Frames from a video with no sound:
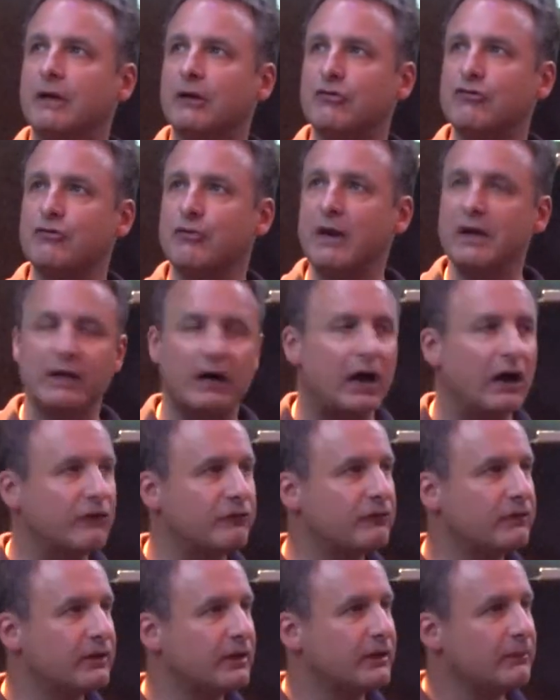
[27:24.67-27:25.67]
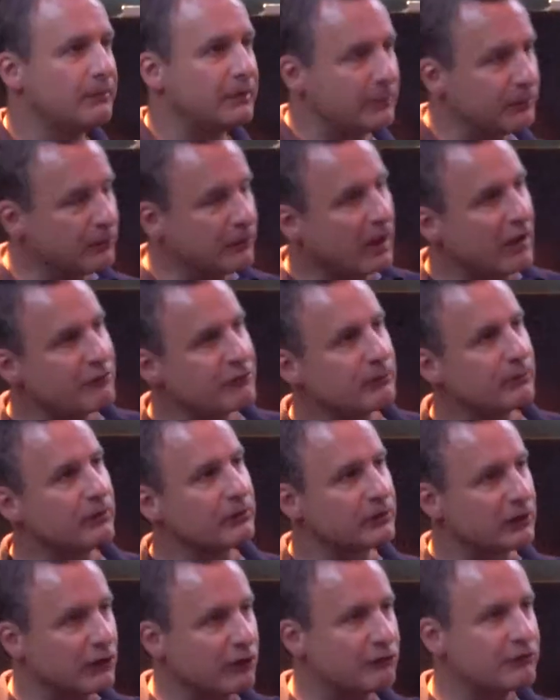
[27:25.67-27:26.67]
trade-off. People often will
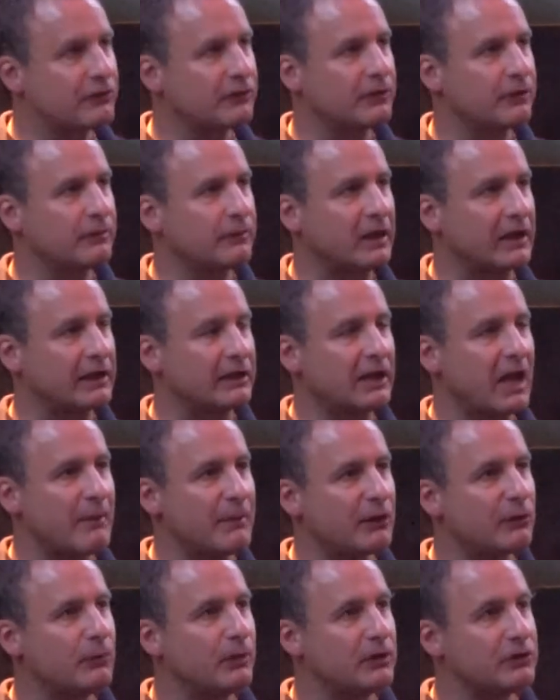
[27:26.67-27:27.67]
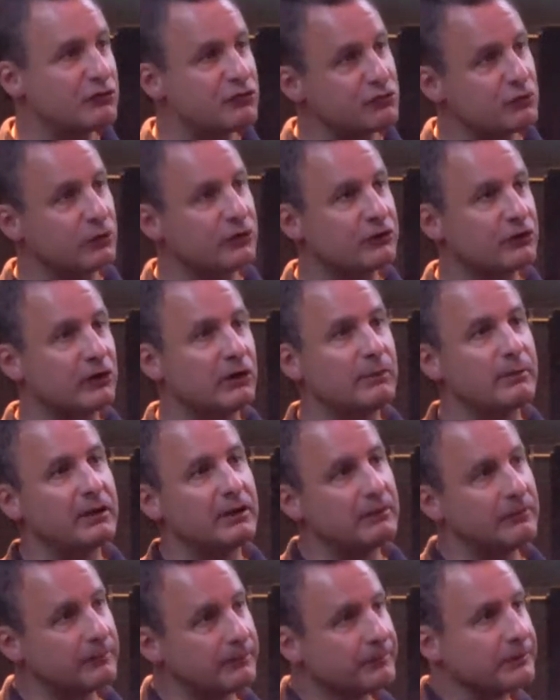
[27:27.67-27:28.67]
go for the economic win short-term
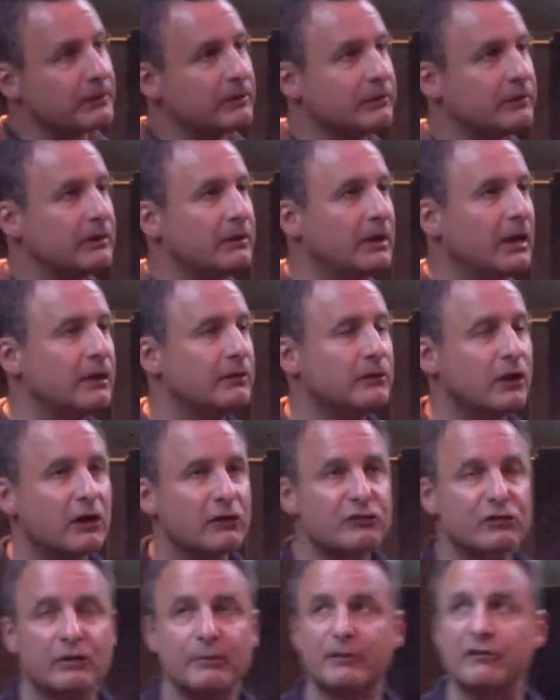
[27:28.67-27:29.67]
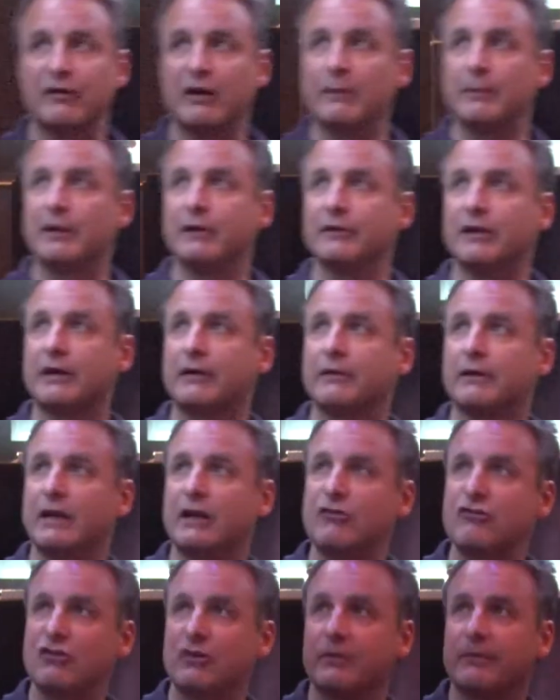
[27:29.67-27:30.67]
and long-term environmental
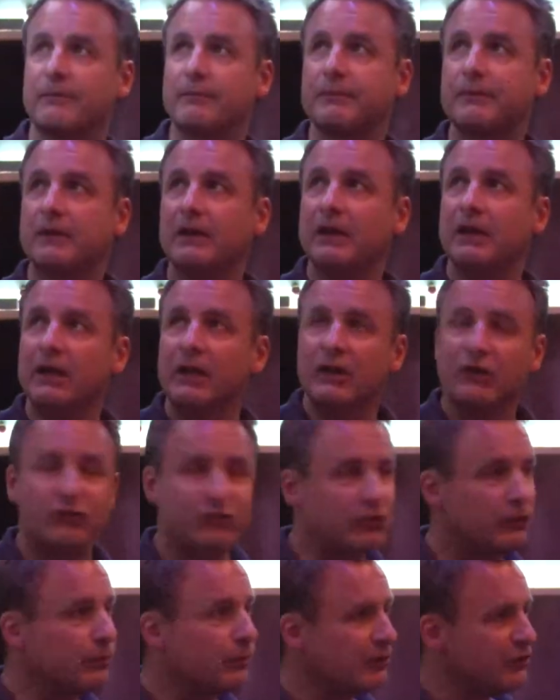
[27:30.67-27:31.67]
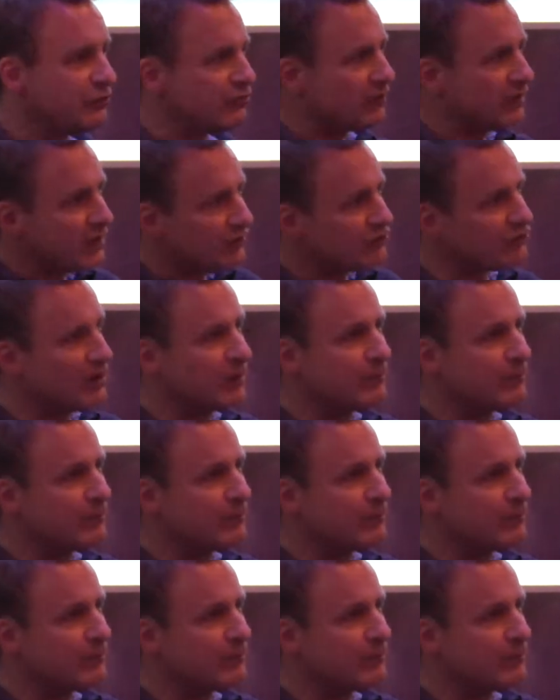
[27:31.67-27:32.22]
degradation. So when's the last